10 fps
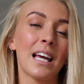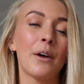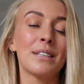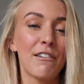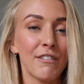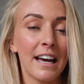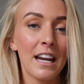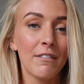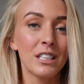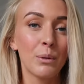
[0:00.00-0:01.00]
So definitely
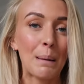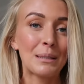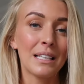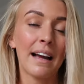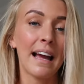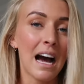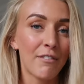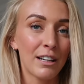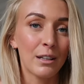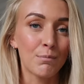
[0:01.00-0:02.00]
head over to the website,
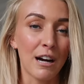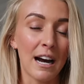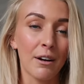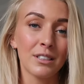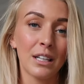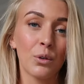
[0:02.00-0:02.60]
have a little browse,